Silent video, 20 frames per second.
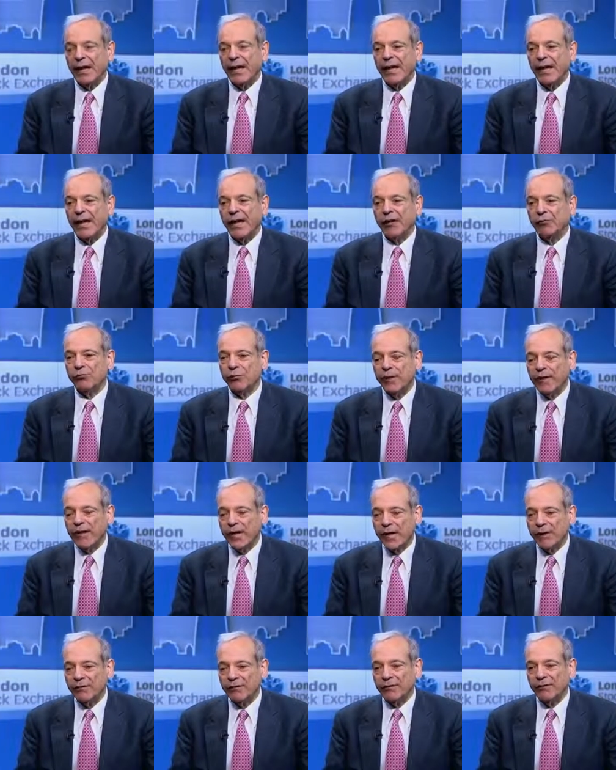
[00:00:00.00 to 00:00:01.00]
and we
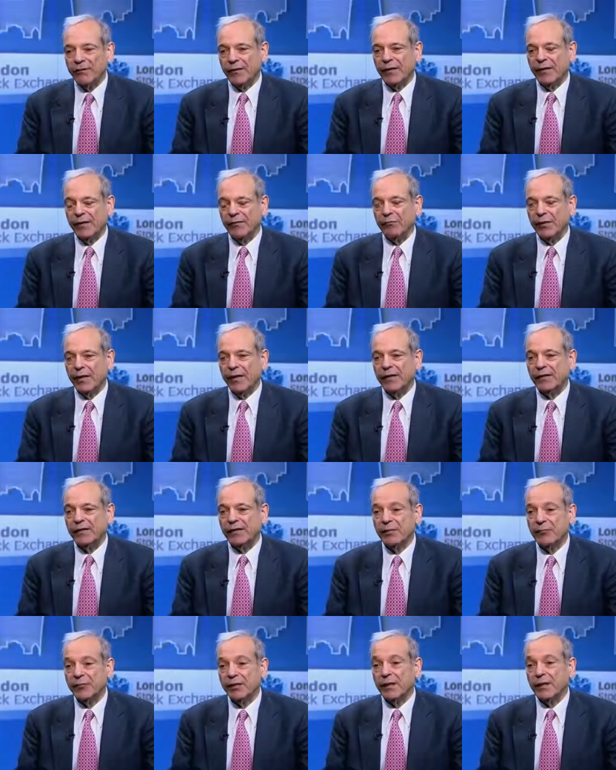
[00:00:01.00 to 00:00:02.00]
have to find ways
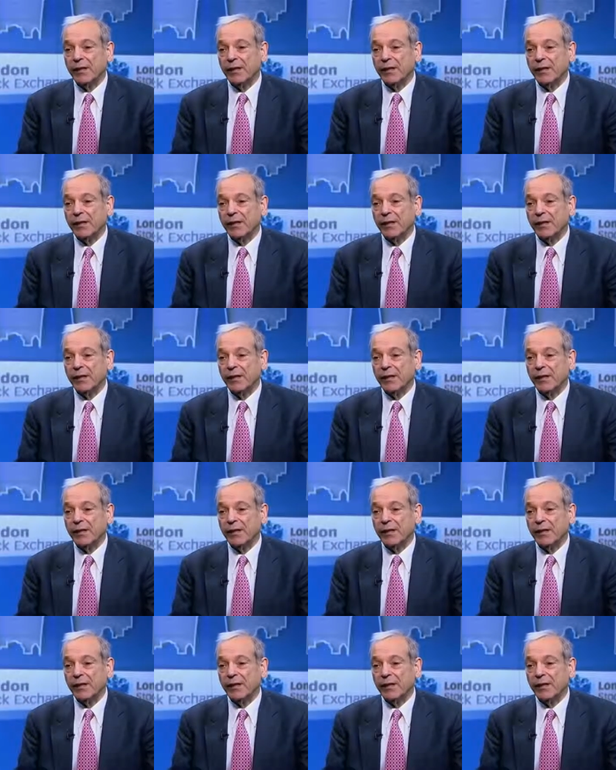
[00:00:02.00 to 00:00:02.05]
that we